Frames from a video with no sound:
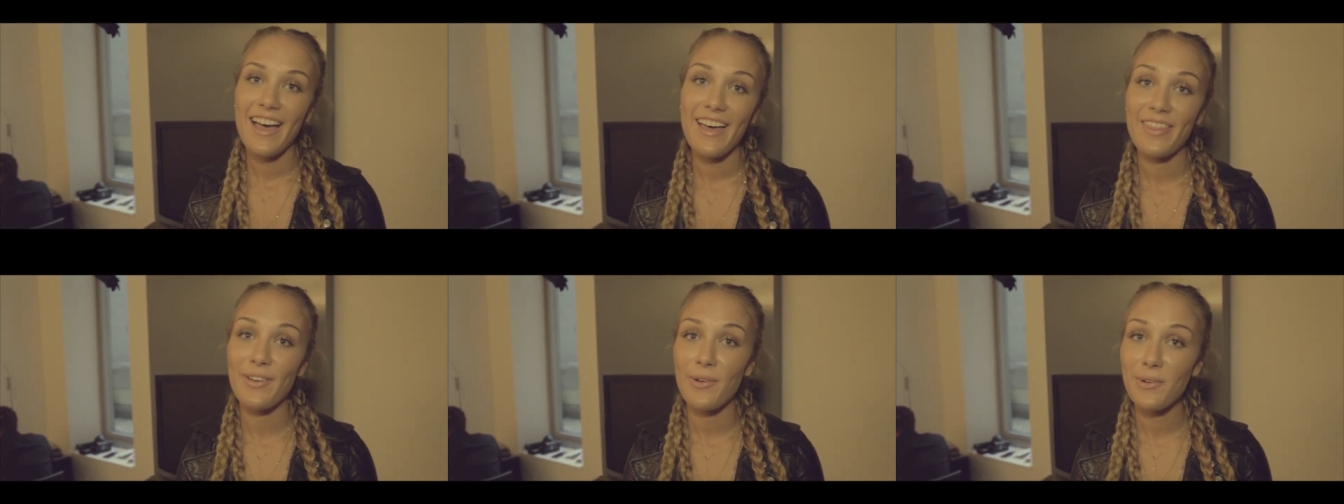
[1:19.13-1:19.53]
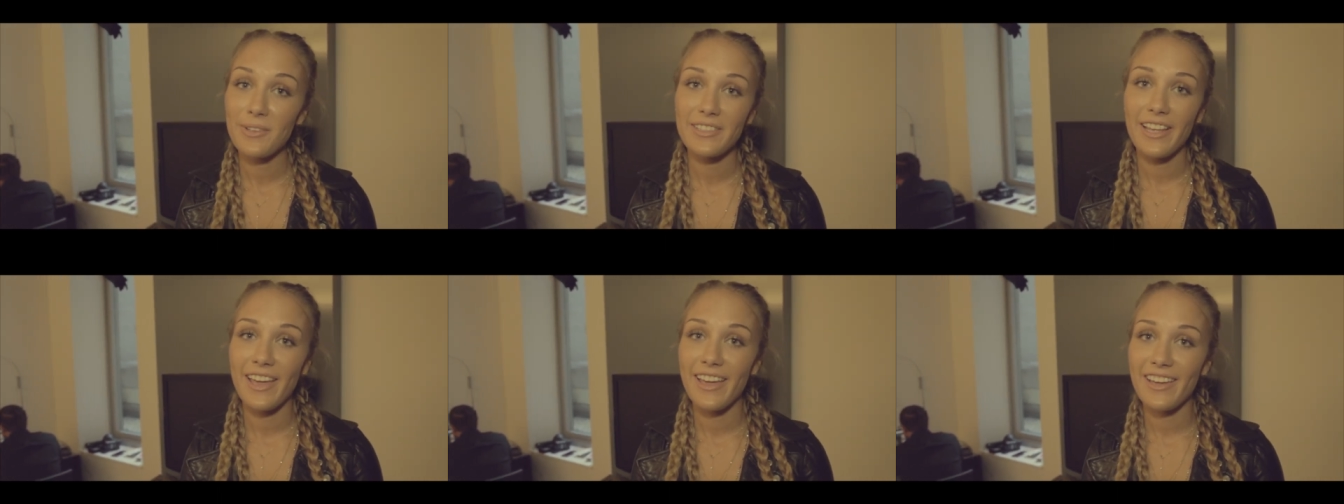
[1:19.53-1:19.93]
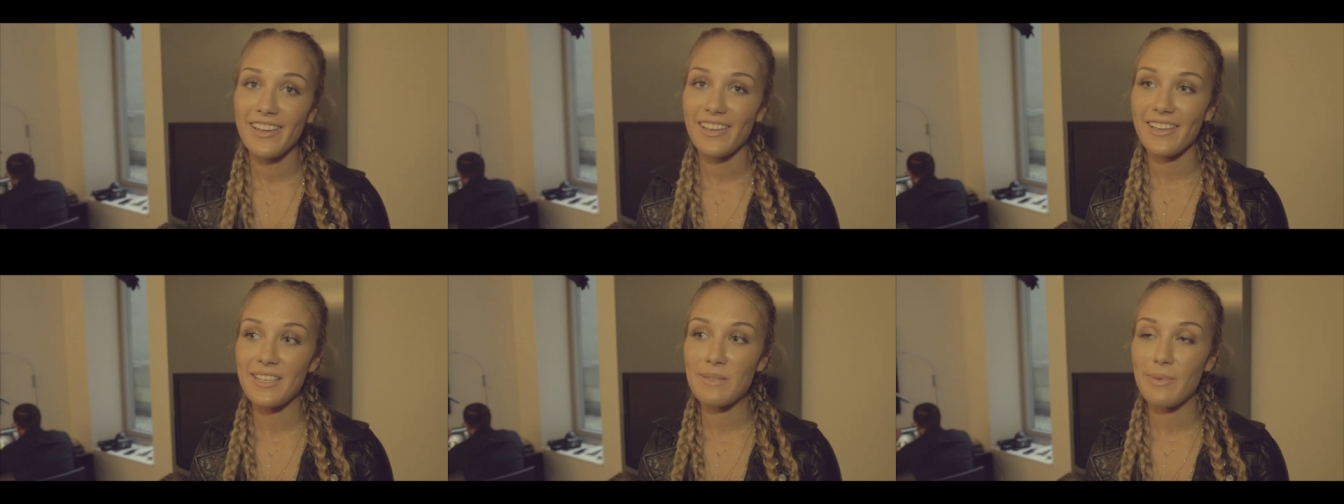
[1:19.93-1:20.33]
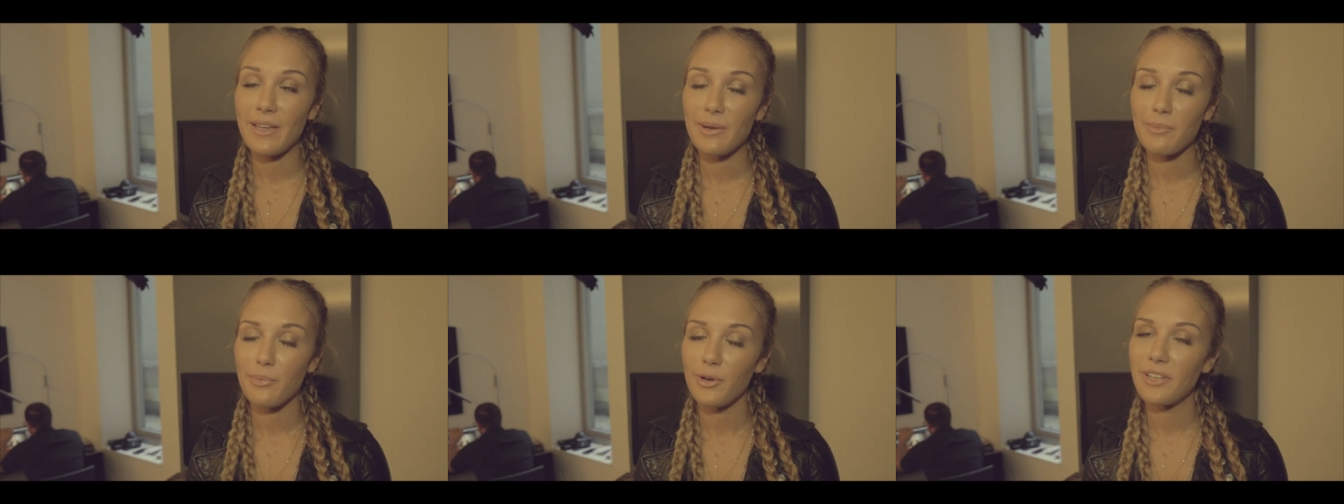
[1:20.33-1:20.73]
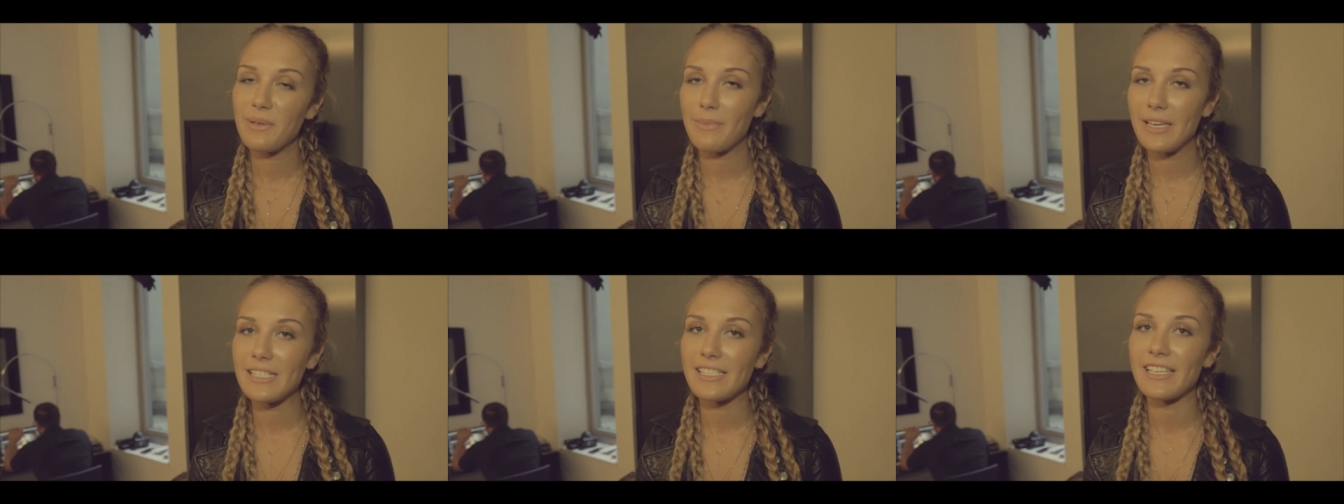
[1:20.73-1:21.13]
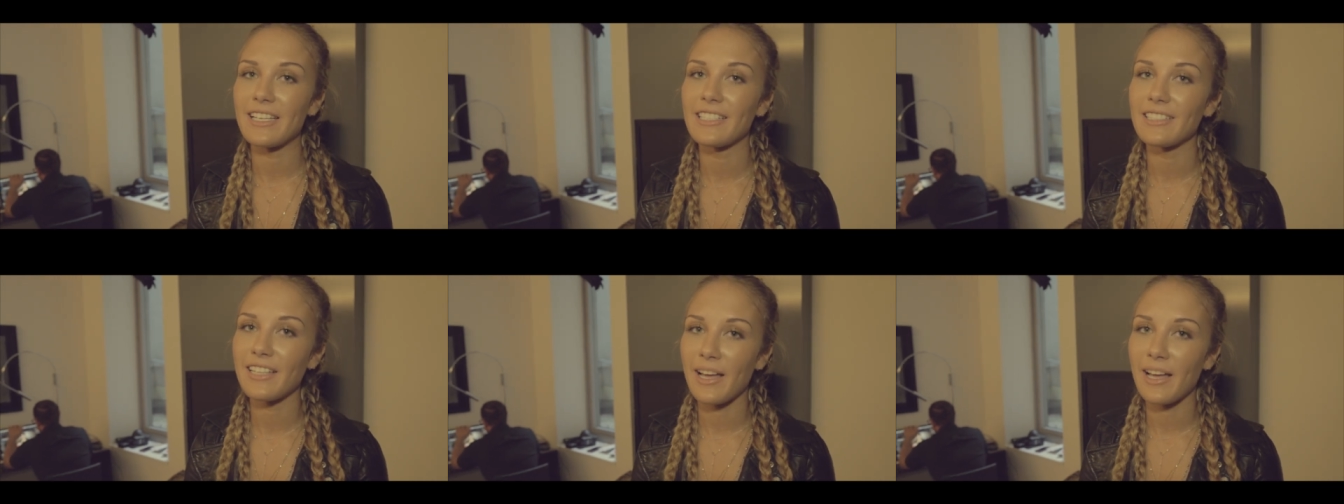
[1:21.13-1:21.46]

The whole day has been pretty amazing.